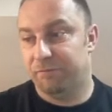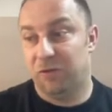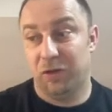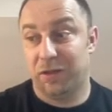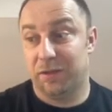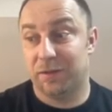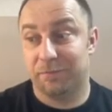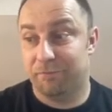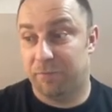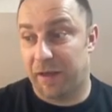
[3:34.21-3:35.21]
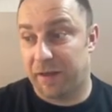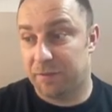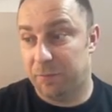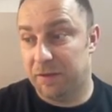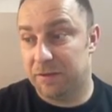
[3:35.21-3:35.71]
Look at this.
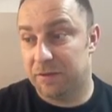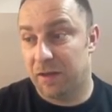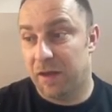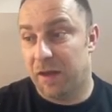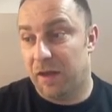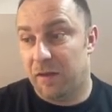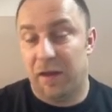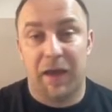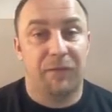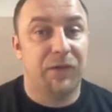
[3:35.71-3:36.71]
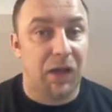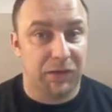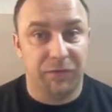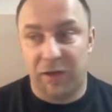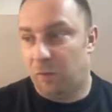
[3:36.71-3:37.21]
Black's pieces have
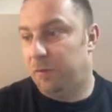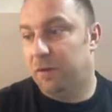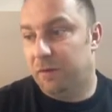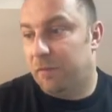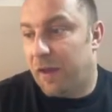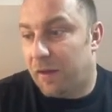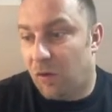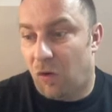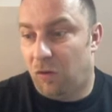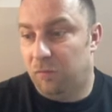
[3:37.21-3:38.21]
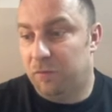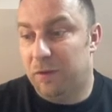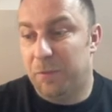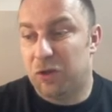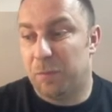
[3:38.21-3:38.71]
not developed at all.
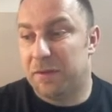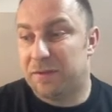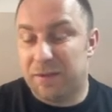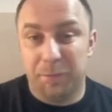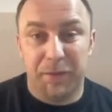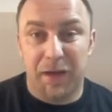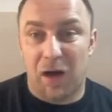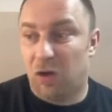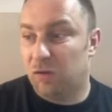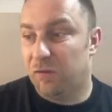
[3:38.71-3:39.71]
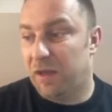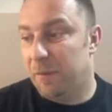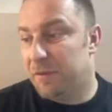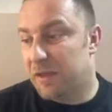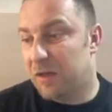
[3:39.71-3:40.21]
The bishop is simply out of
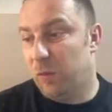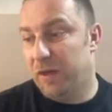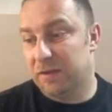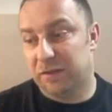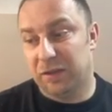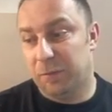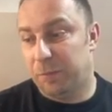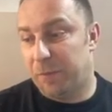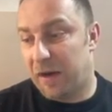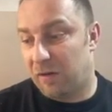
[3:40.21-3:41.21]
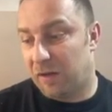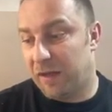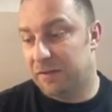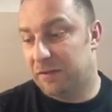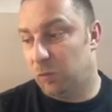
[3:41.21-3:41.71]
game. The queen is a little bit
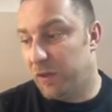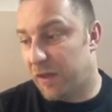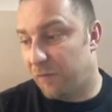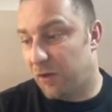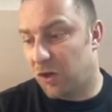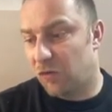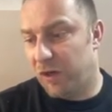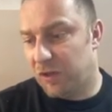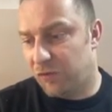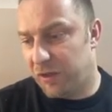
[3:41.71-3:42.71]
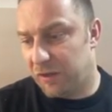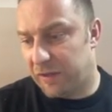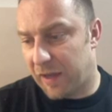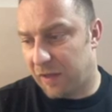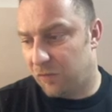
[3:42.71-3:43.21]
paralyzed. We have great great
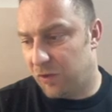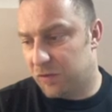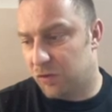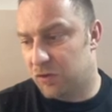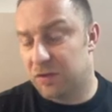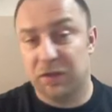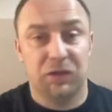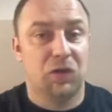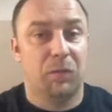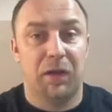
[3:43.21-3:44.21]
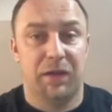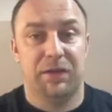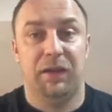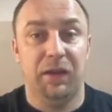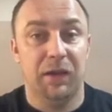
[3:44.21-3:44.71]
attacking resources in some lines.
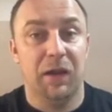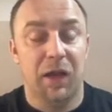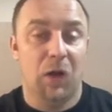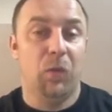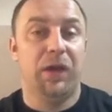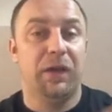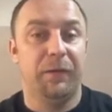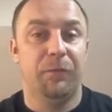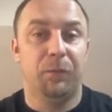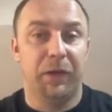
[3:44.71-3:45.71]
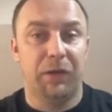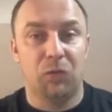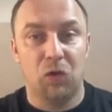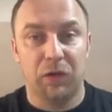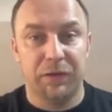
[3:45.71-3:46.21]
I think we can even play
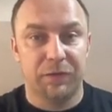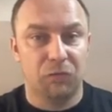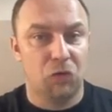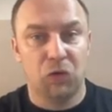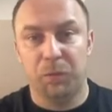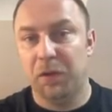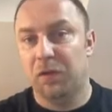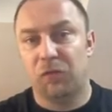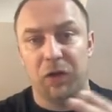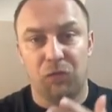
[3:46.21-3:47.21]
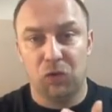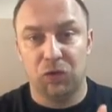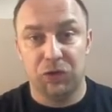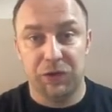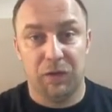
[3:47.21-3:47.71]
rookless, rook to b three, rook
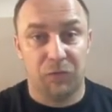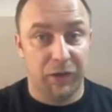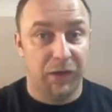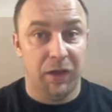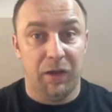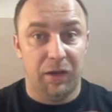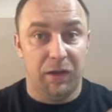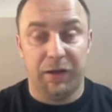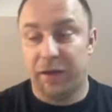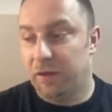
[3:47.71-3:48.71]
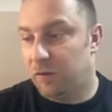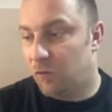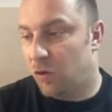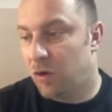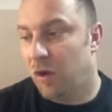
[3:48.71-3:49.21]
to g three, uh, getting the
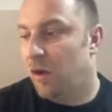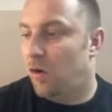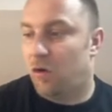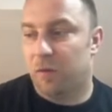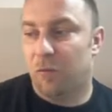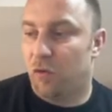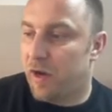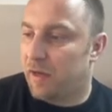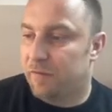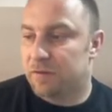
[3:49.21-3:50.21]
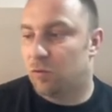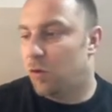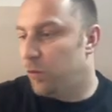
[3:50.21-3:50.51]
rook on a more active square.